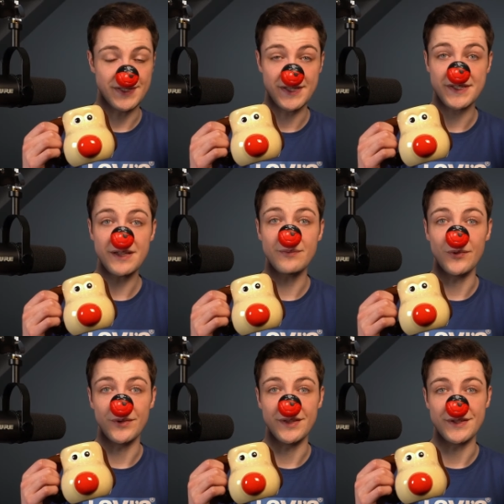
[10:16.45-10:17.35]
is the same
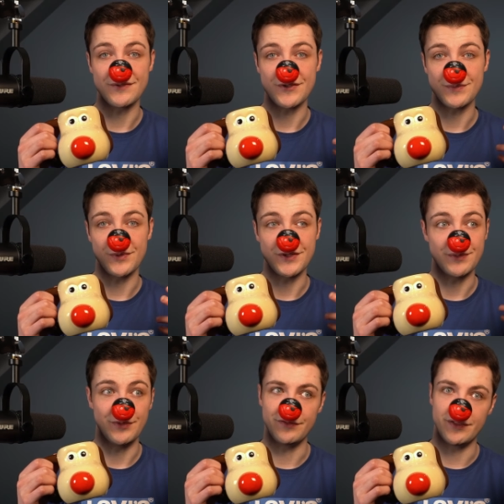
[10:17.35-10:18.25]
one that is
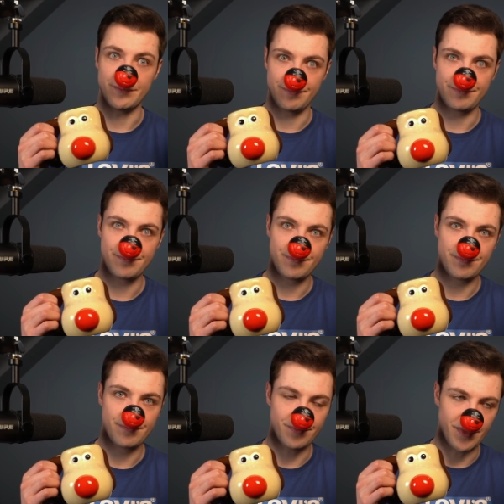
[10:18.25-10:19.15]
responsible for
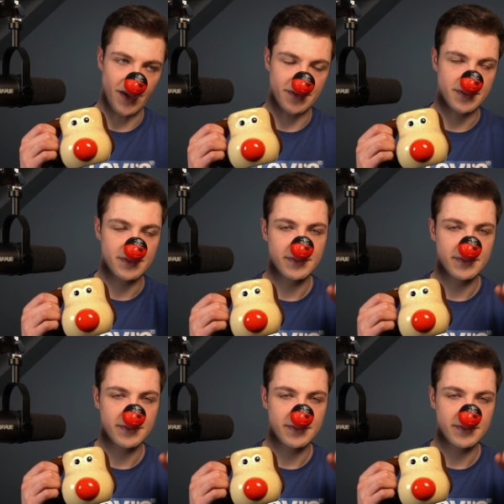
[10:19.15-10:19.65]
that.